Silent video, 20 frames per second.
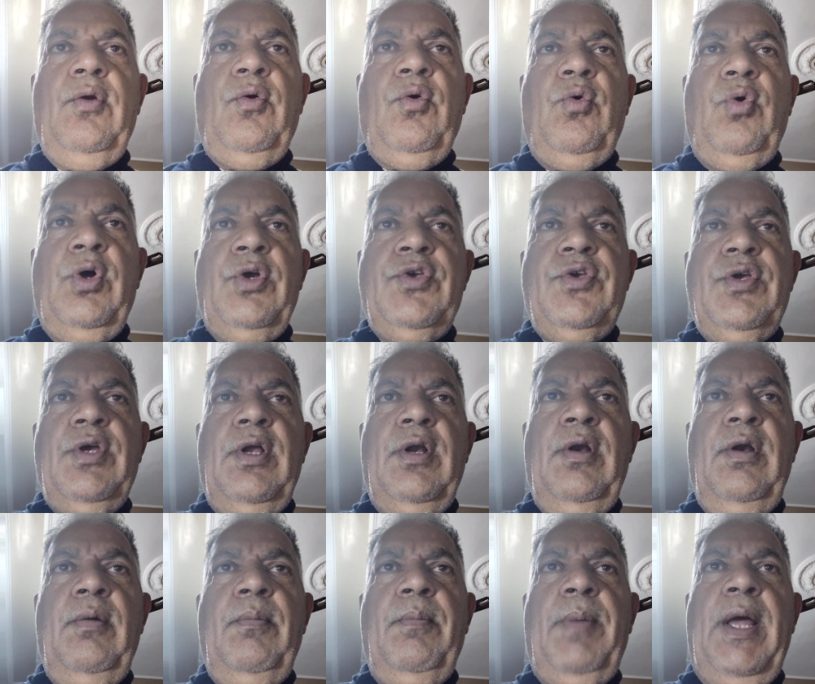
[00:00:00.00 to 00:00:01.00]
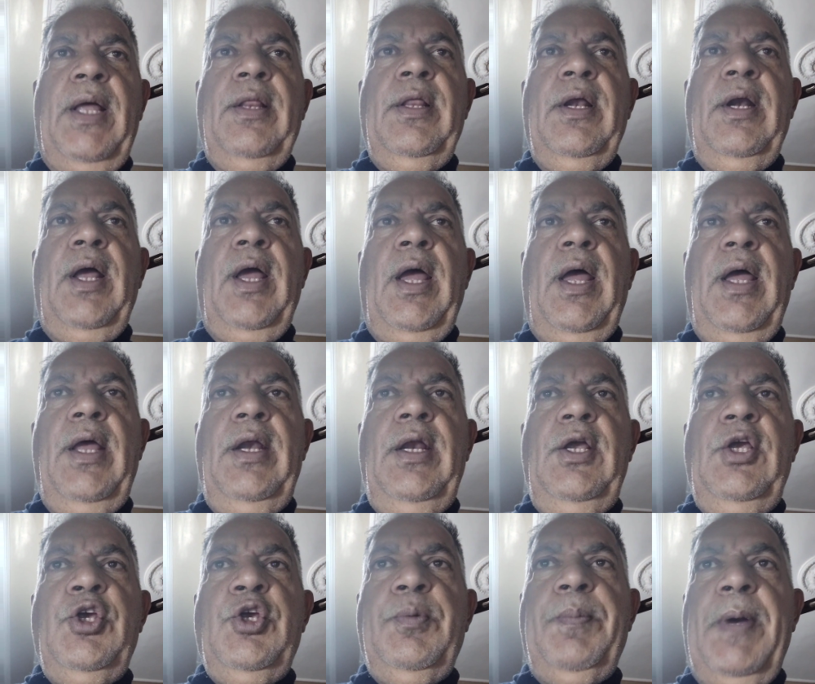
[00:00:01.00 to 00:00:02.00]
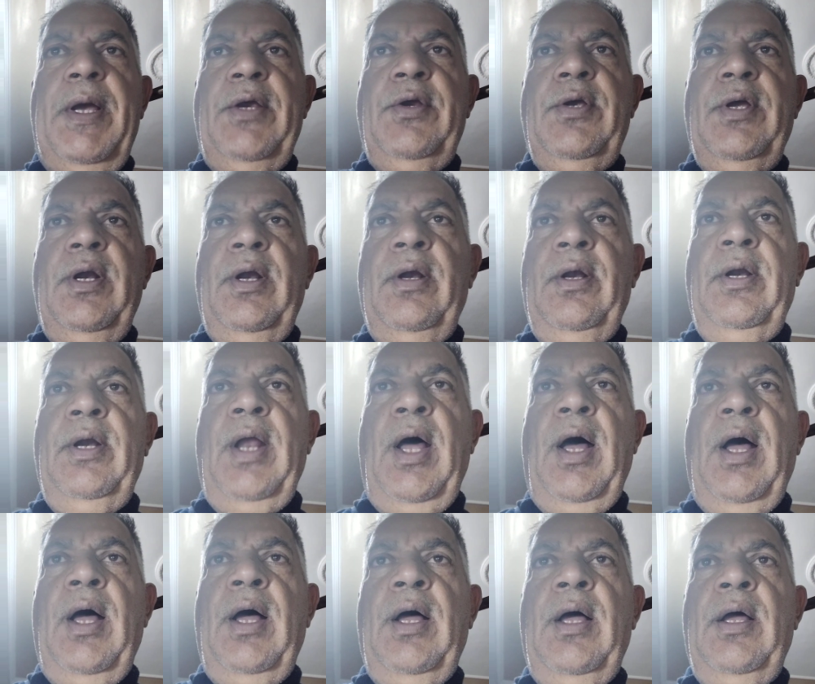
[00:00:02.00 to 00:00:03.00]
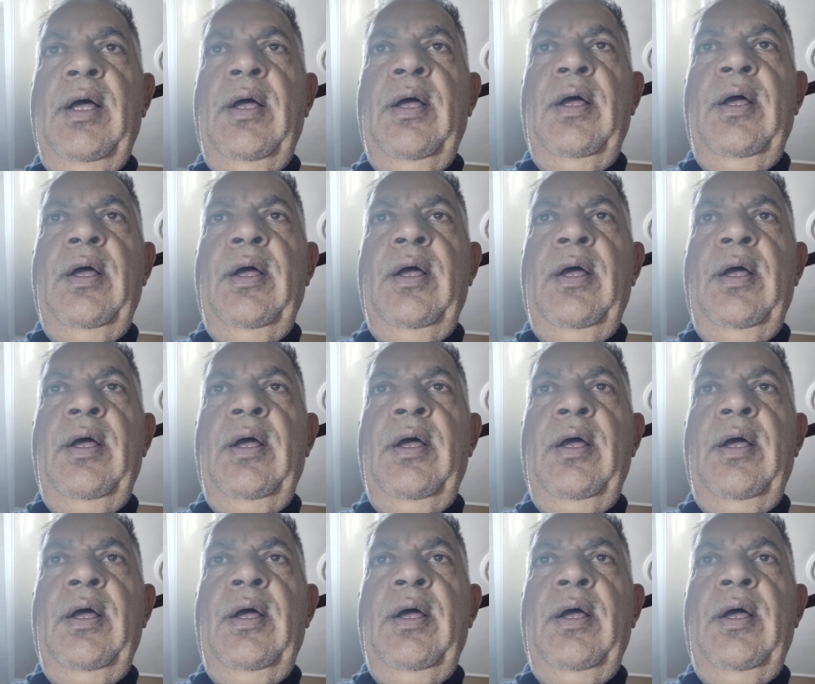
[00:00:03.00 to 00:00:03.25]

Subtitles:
question whether any special law